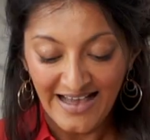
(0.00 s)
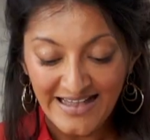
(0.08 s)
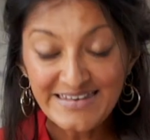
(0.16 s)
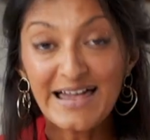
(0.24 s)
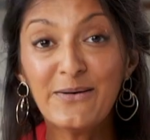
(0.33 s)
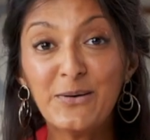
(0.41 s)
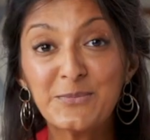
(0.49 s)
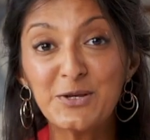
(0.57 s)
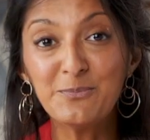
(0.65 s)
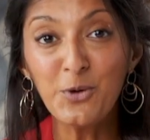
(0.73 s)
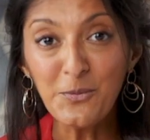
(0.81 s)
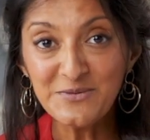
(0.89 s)
And now I'm going
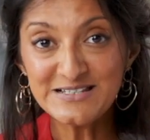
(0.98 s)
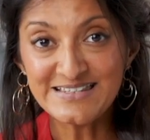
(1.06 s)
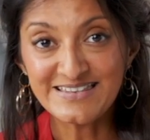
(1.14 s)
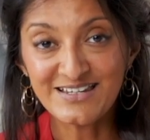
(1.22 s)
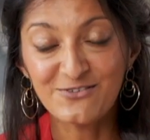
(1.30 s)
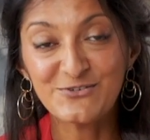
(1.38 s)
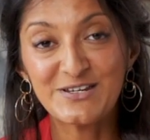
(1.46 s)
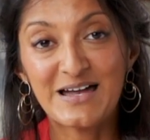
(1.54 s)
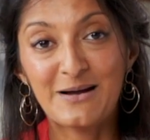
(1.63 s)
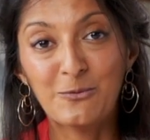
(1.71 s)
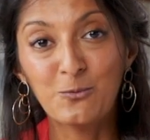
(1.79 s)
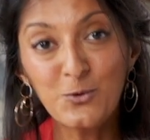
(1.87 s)
to pop this in the oven
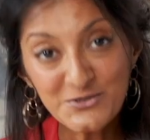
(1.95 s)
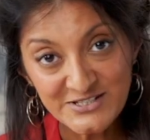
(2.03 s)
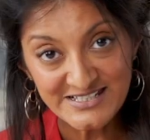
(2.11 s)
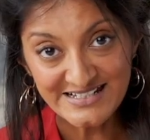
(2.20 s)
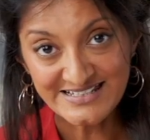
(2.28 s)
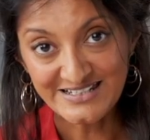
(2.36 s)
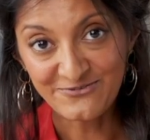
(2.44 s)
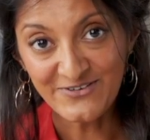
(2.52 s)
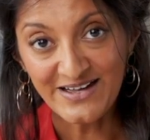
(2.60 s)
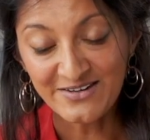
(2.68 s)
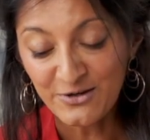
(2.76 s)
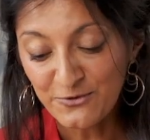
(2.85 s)
at 160
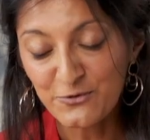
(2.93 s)
fan